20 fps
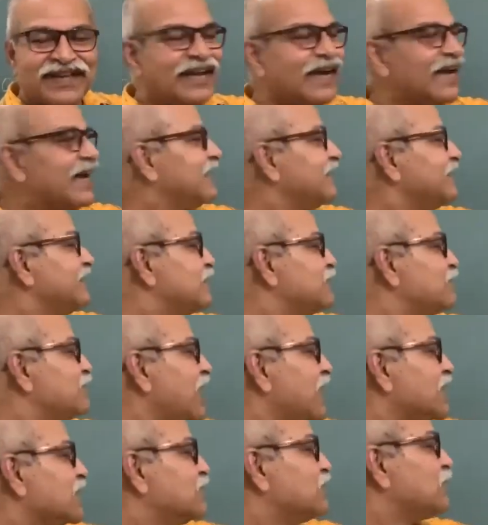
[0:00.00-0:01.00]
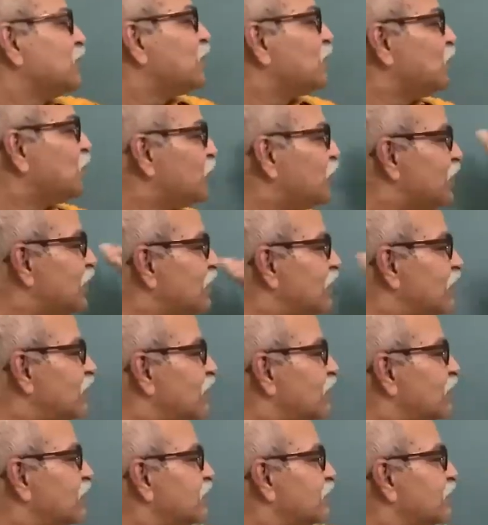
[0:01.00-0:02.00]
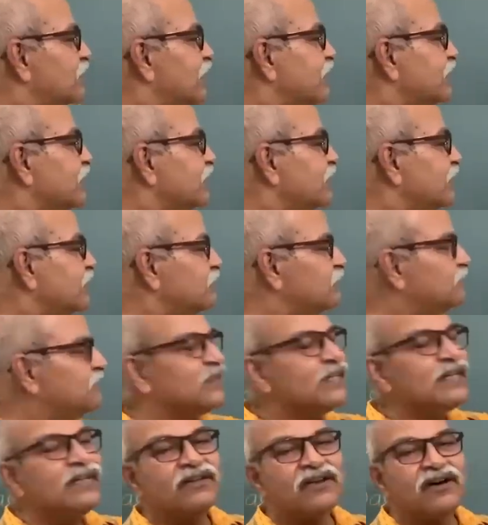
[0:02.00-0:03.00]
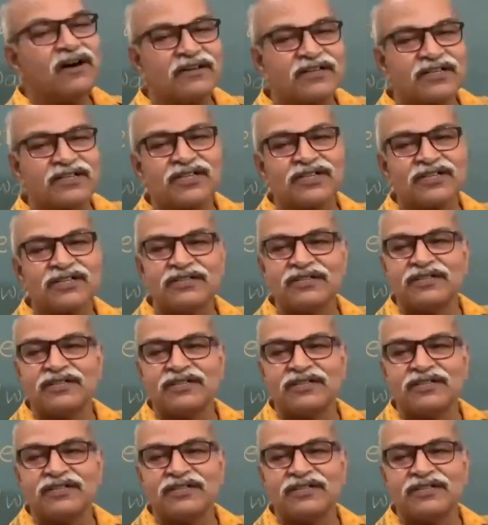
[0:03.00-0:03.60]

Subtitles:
and this maximum will occur at a very large